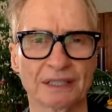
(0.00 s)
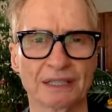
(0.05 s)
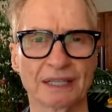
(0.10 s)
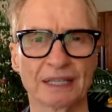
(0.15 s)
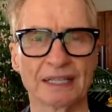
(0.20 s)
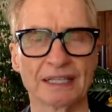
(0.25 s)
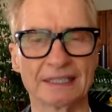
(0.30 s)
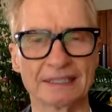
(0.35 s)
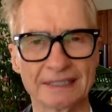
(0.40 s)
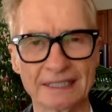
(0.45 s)

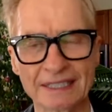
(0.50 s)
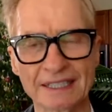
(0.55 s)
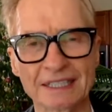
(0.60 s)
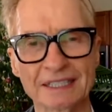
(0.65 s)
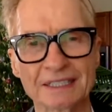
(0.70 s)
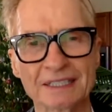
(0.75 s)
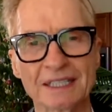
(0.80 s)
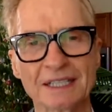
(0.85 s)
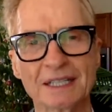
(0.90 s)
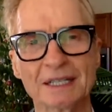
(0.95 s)
He did
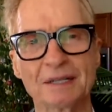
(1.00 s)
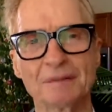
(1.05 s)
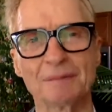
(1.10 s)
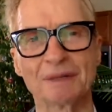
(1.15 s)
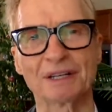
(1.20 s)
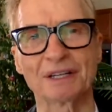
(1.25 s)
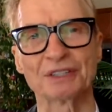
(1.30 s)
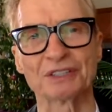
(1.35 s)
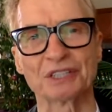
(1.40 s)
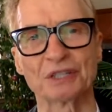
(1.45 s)
it
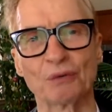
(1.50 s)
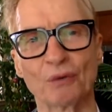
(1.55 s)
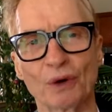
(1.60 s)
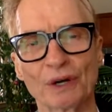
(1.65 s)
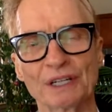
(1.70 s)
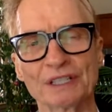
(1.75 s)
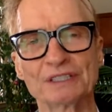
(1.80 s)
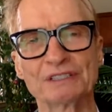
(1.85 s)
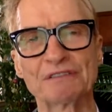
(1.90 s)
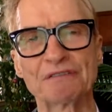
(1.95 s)
because he
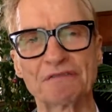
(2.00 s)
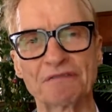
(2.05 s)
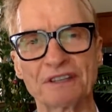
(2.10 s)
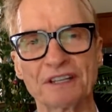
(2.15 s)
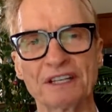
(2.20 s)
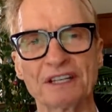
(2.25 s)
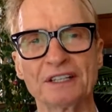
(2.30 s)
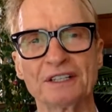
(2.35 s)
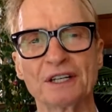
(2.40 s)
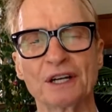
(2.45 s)
wanted to
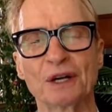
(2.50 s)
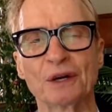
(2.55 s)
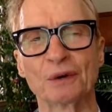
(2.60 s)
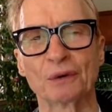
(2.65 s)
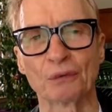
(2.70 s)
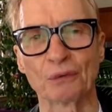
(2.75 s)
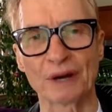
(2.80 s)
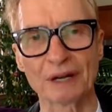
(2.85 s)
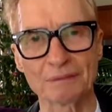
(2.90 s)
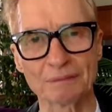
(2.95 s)
feed
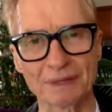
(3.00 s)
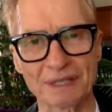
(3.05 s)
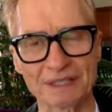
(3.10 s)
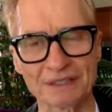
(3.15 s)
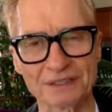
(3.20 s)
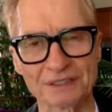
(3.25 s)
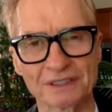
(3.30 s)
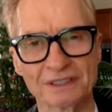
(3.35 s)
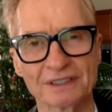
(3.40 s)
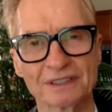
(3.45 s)
red
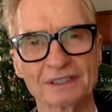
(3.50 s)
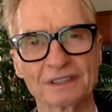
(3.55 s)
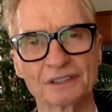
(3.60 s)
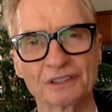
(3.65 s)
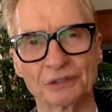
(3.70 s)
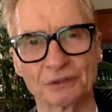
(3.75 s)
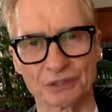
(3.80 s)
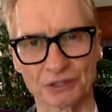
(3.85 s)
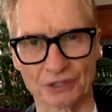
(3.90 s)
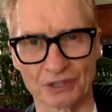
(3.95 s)
meat
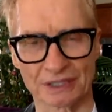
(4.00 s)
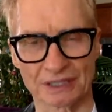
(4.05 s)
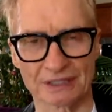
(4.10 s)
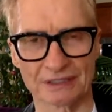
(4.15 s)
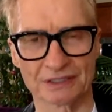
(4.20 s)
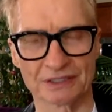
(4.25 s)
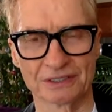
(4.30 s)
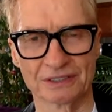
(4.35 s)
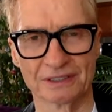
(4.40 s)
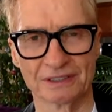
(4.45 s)
to his
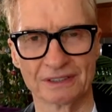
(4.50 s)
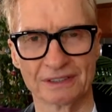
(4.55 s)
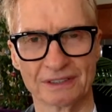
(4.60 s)
audience.